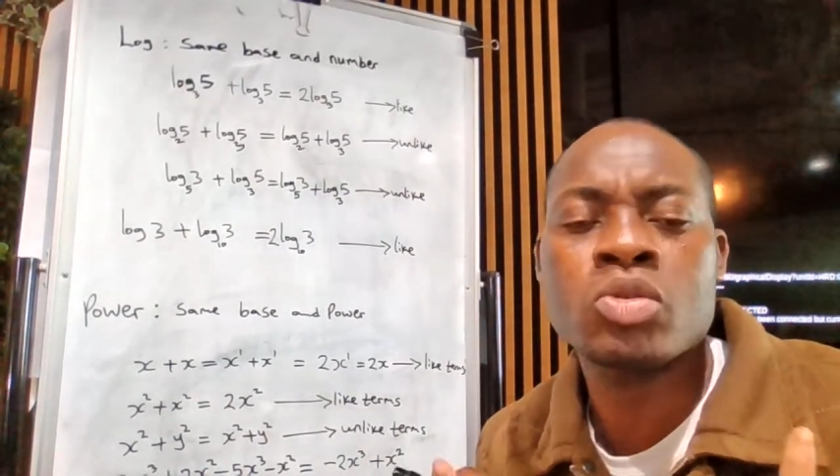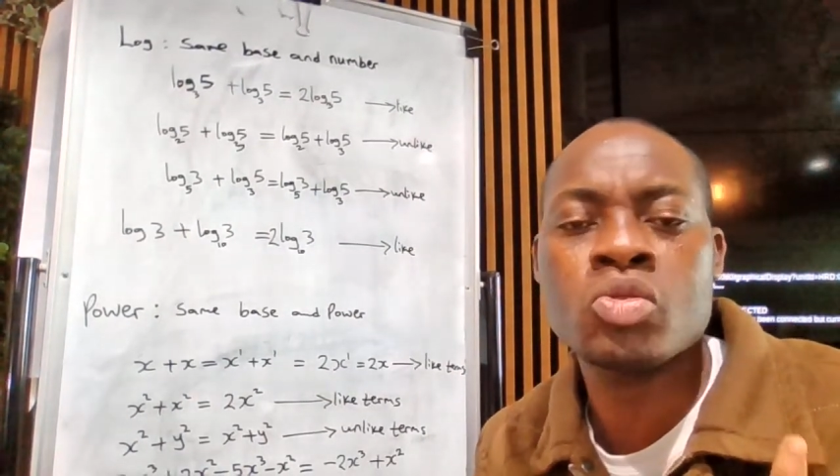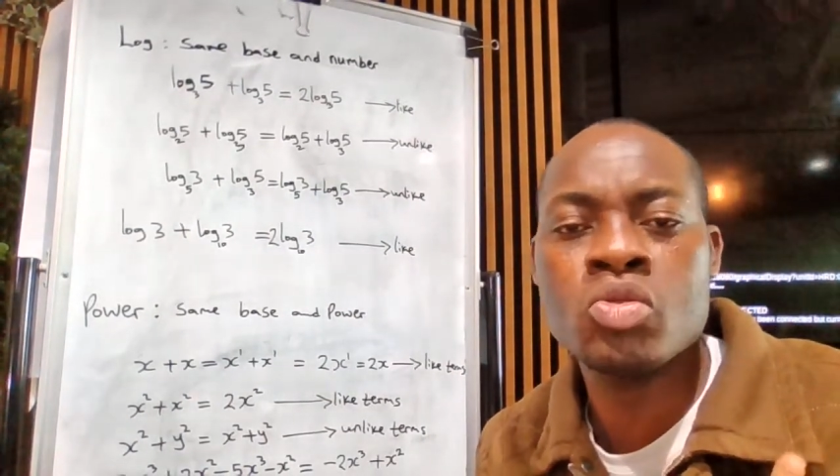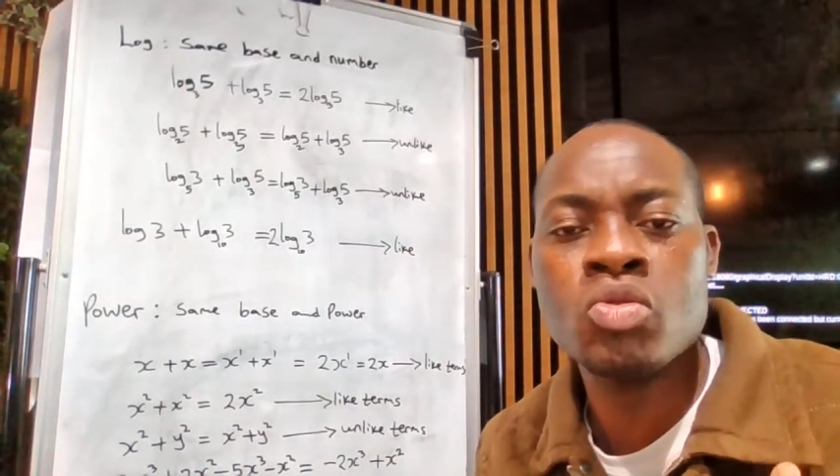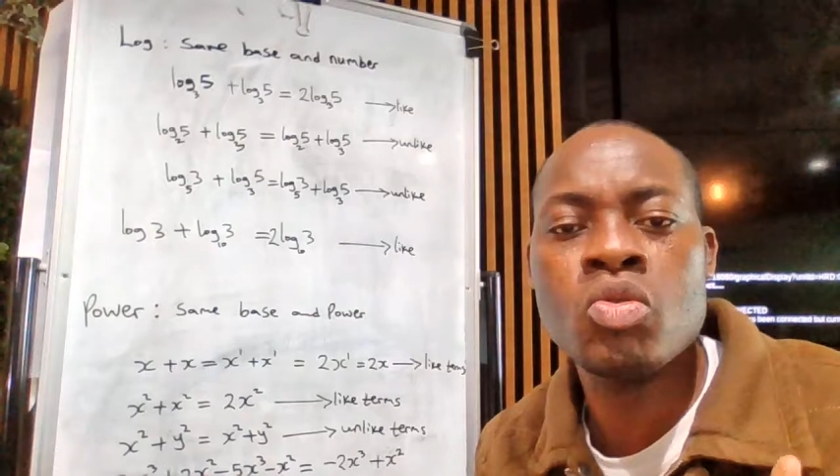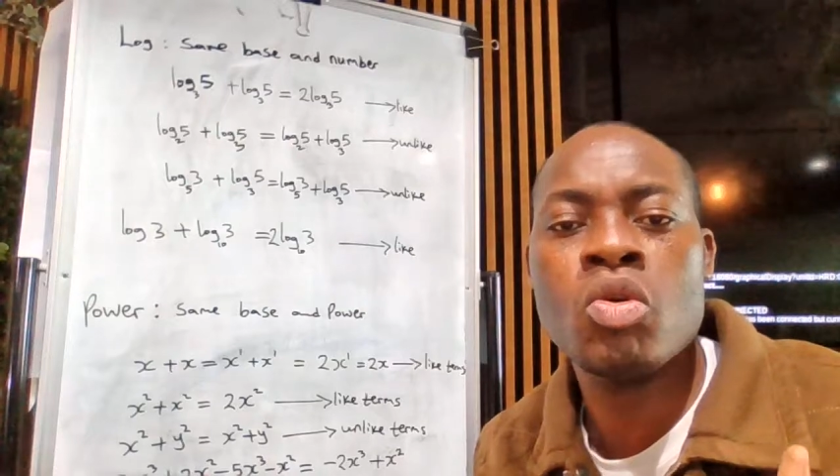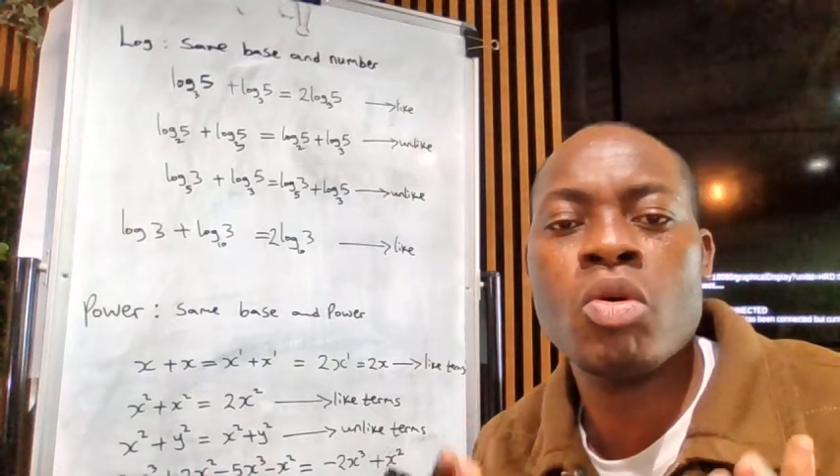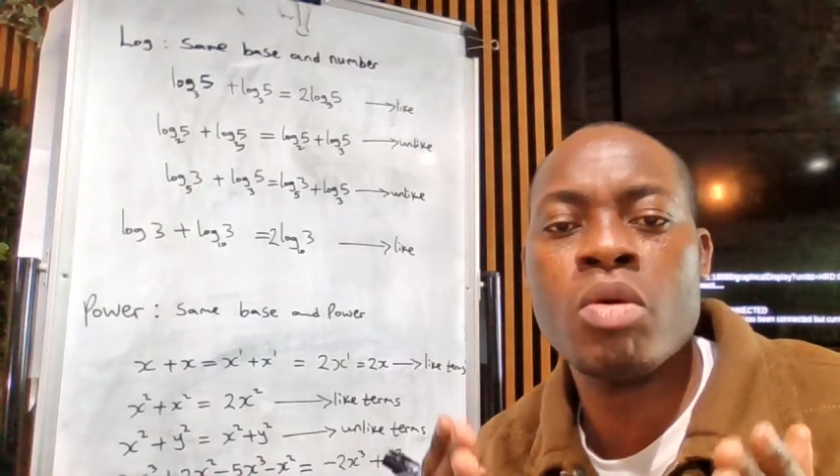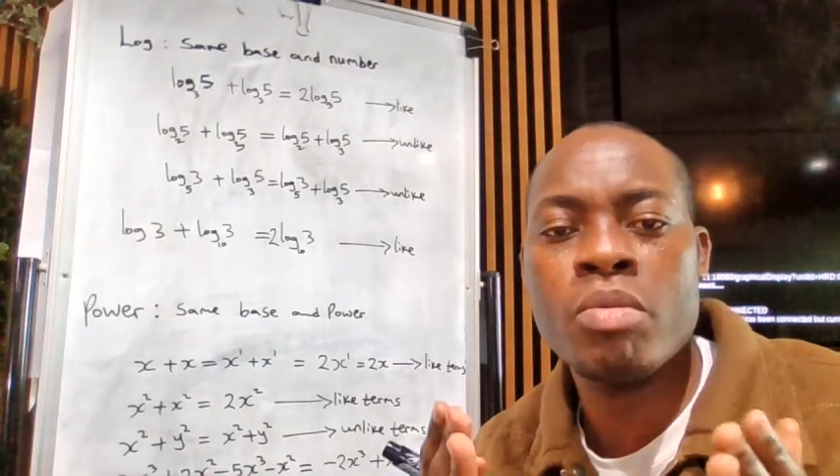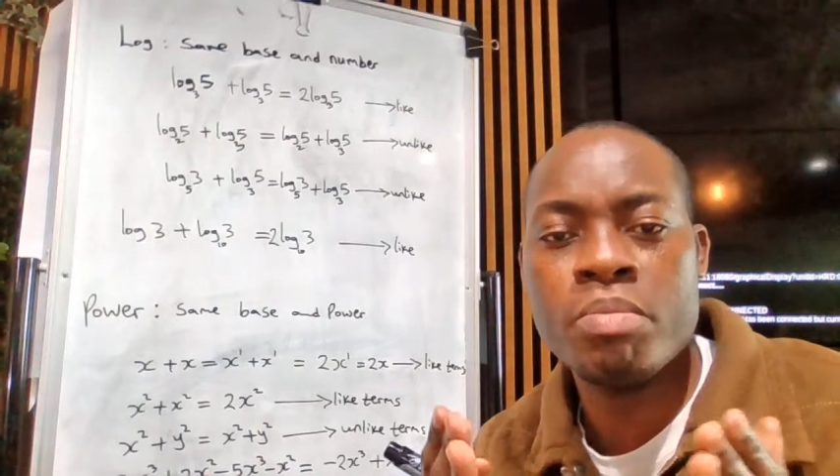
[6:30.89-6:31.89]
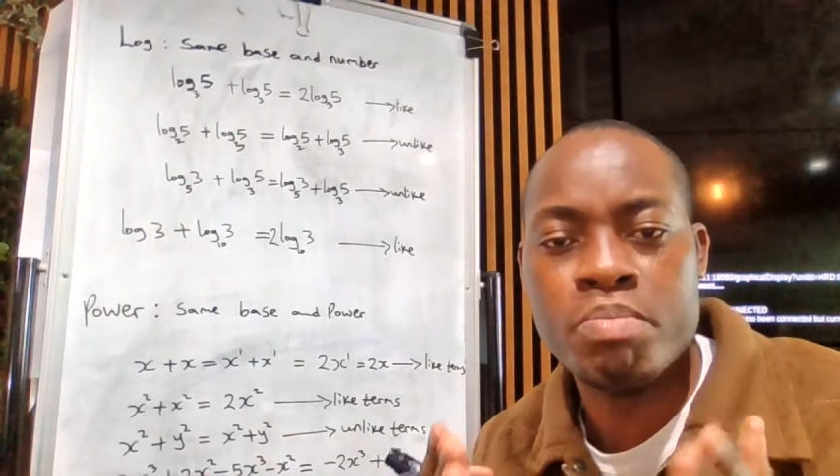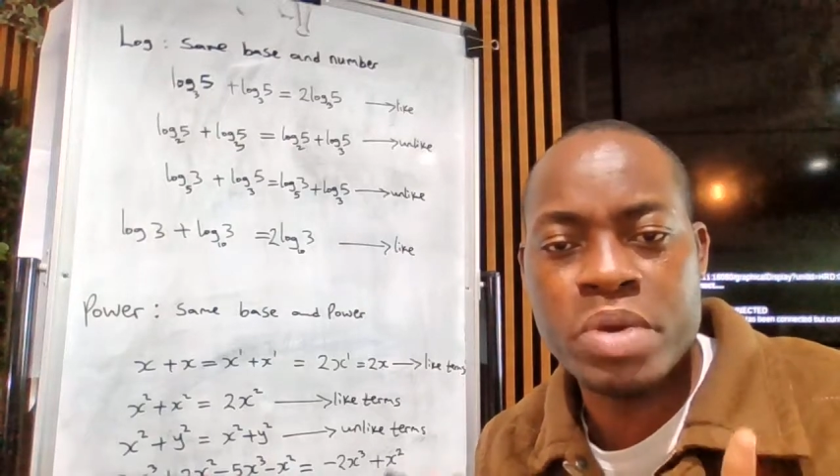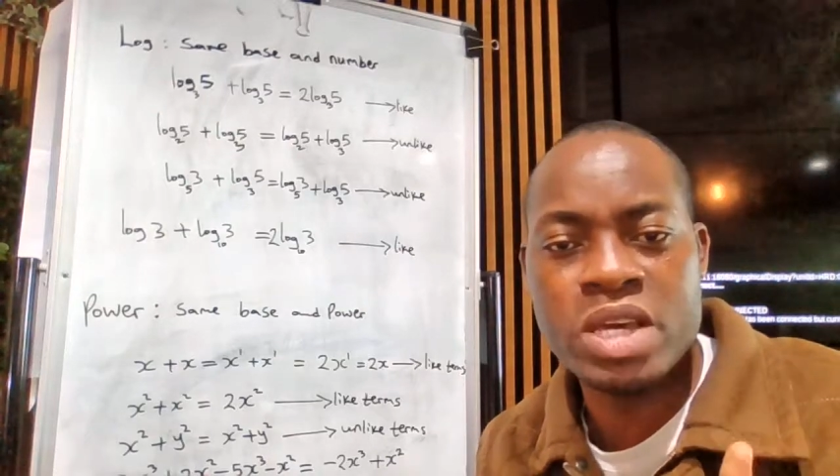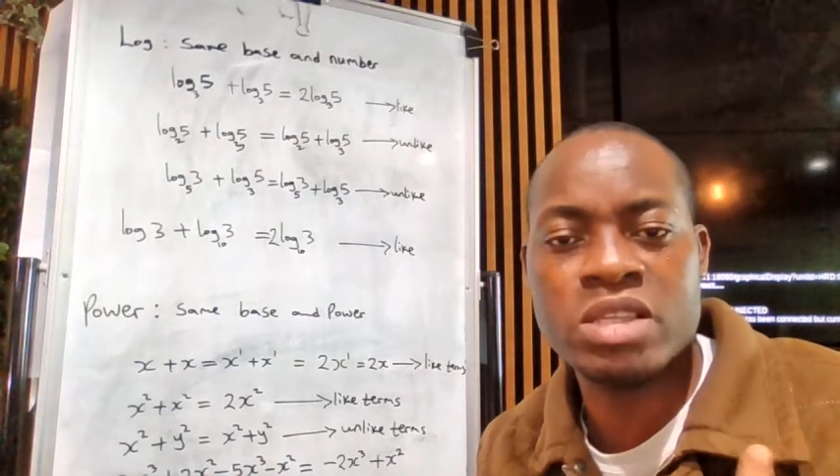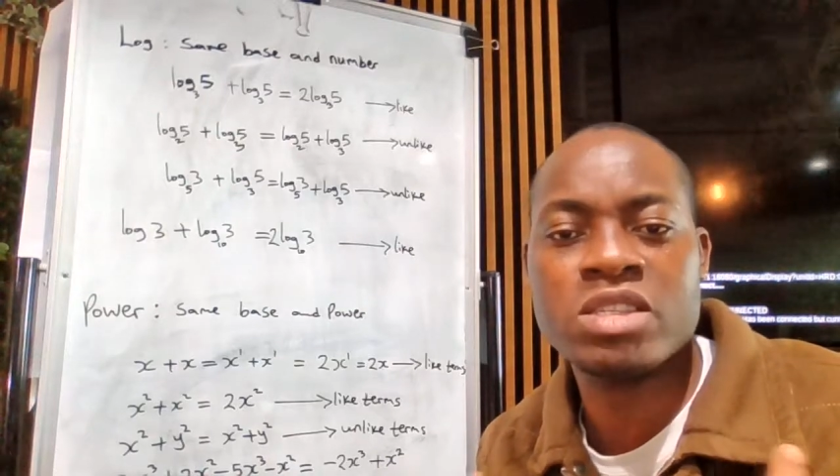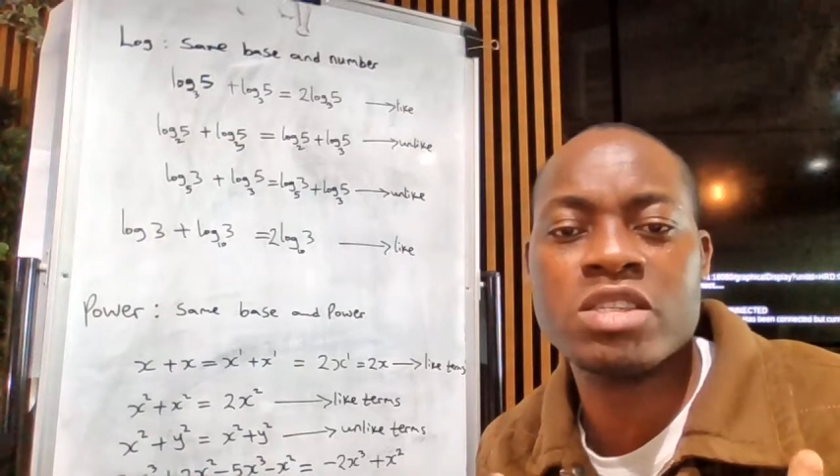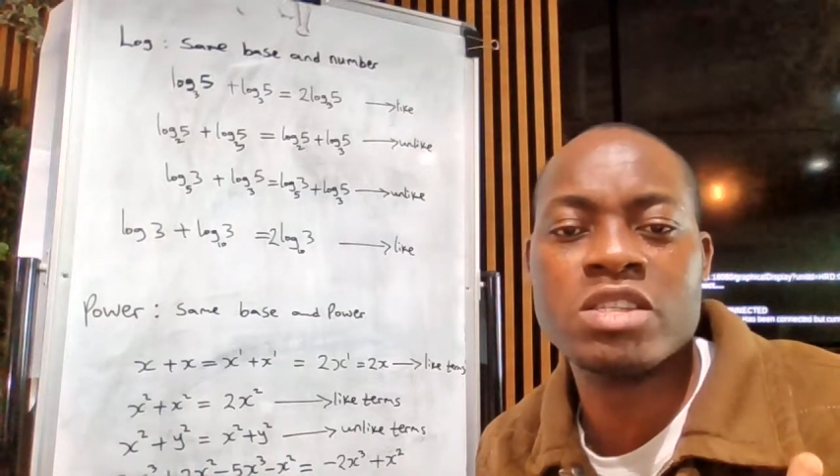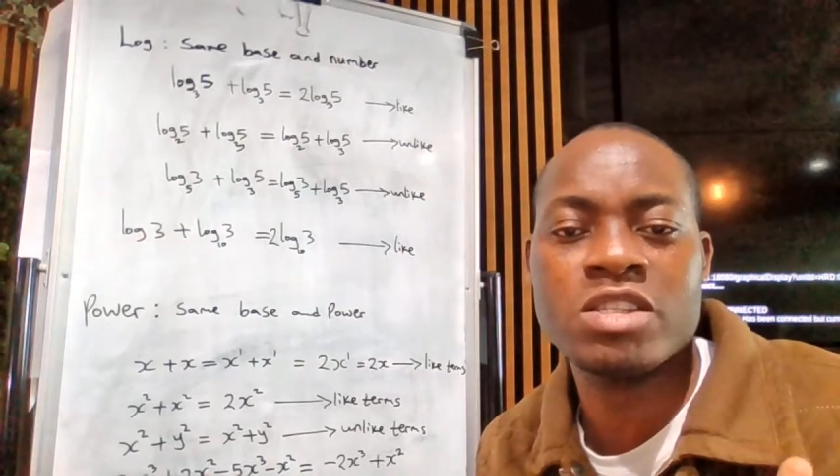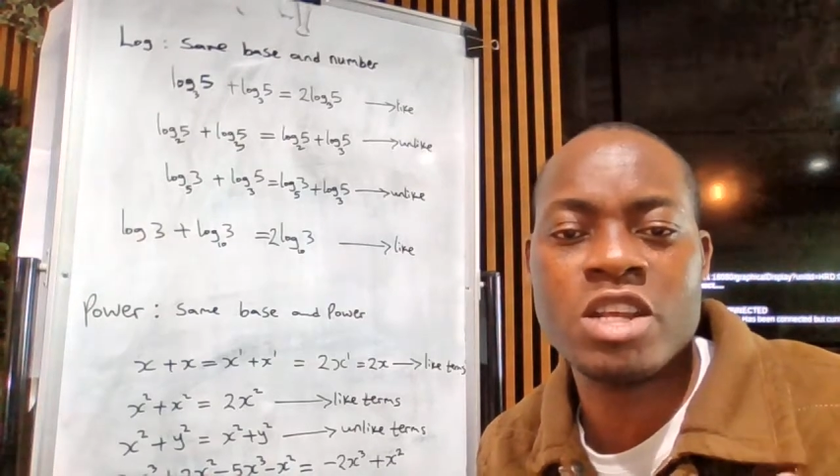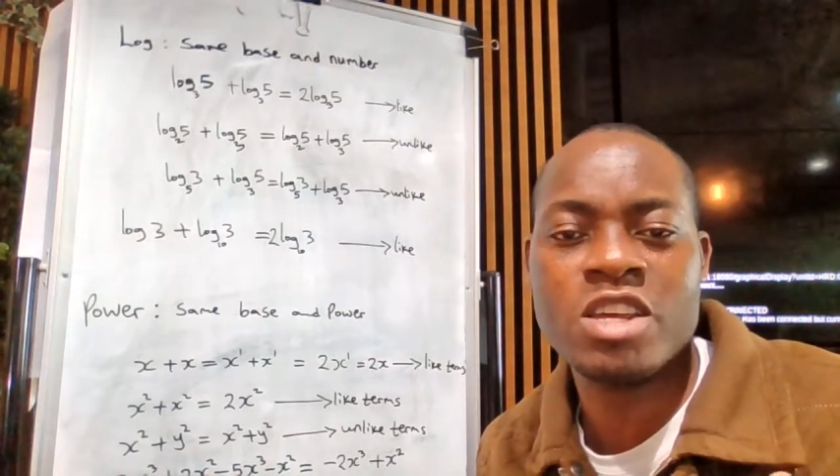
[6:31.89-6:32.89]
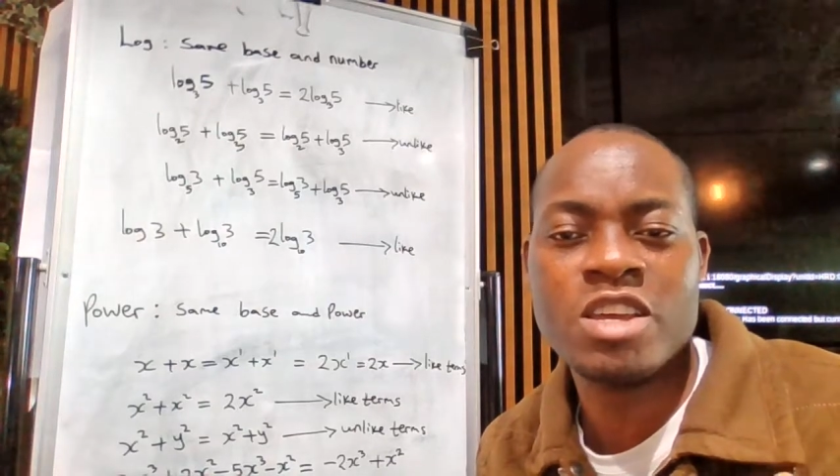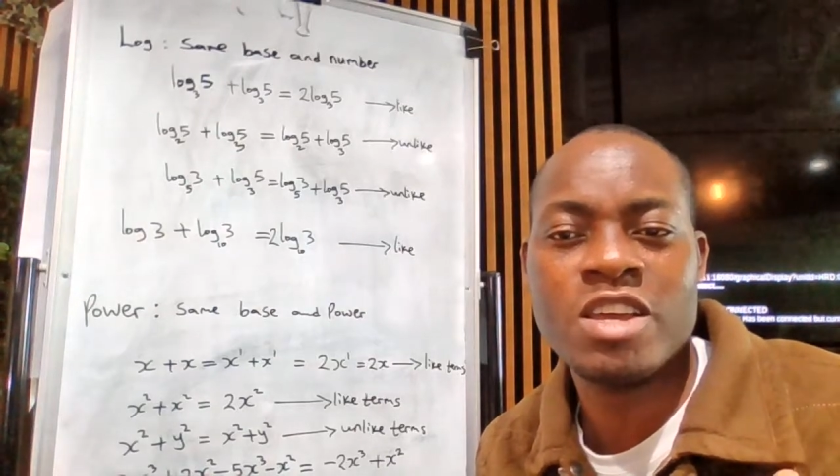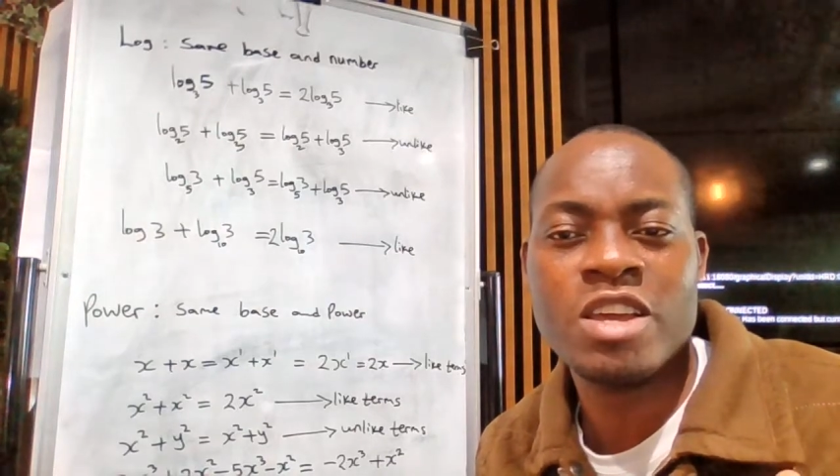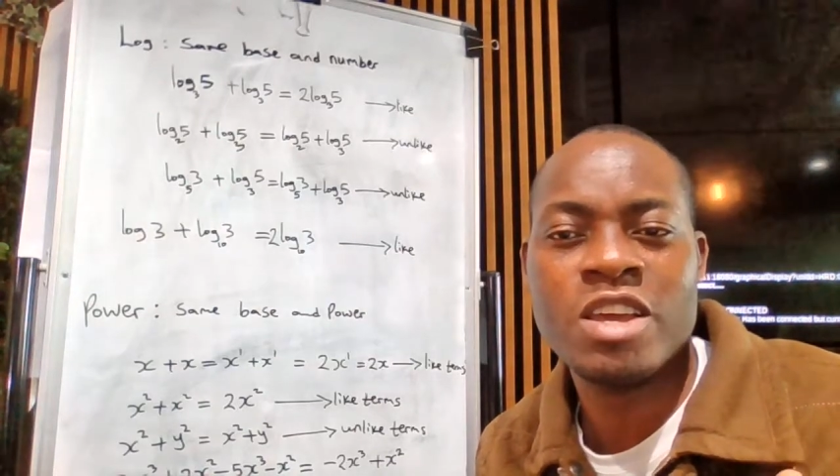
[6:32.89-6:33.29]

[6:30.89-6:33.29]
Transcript: 2 base 3.